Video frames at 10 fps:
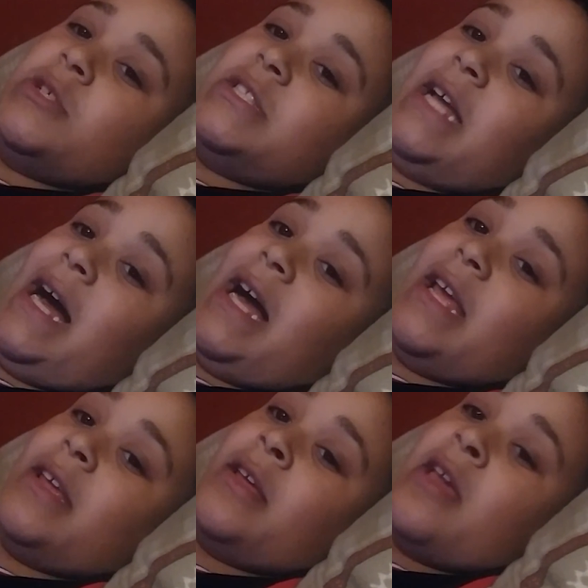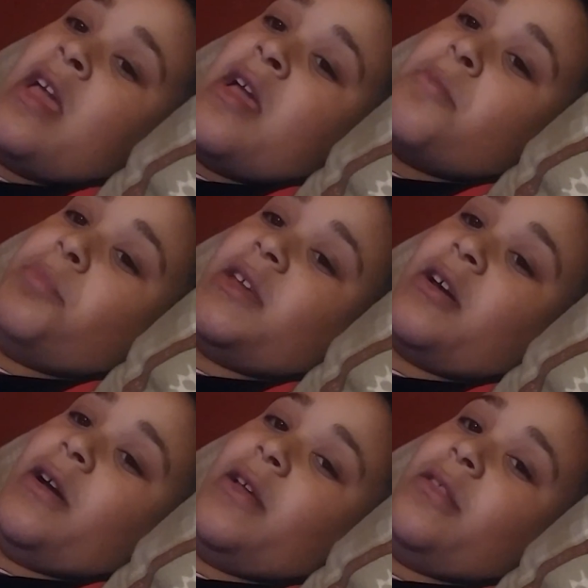will die
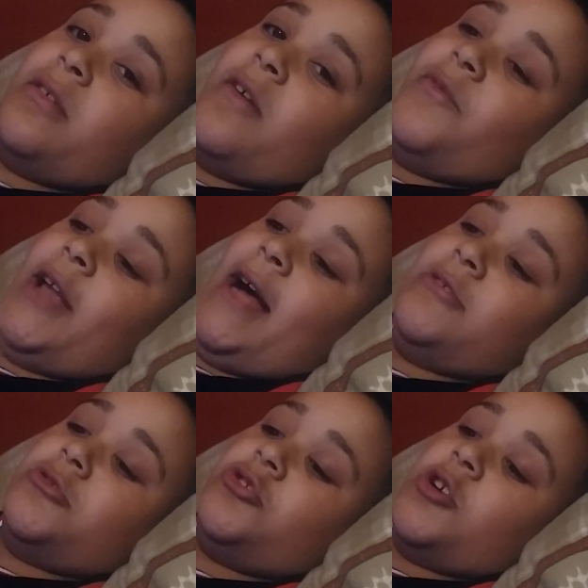because of Donald